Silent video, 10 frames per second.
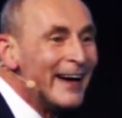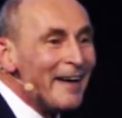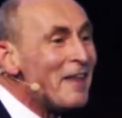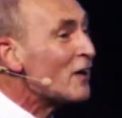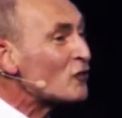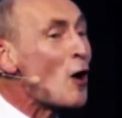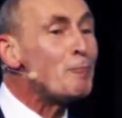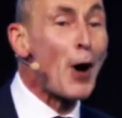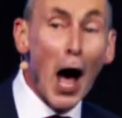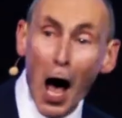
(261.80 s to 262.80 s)
There's a
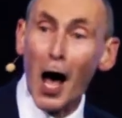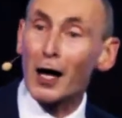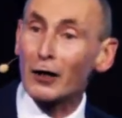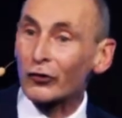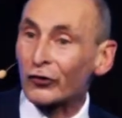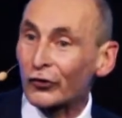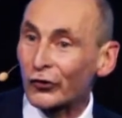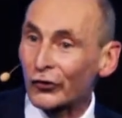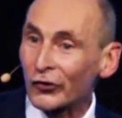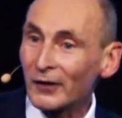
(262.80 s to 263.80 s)

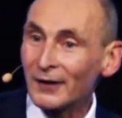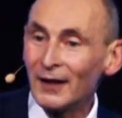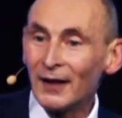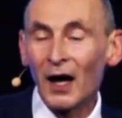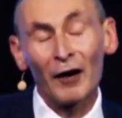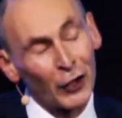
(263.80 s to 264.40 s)
buzz. Of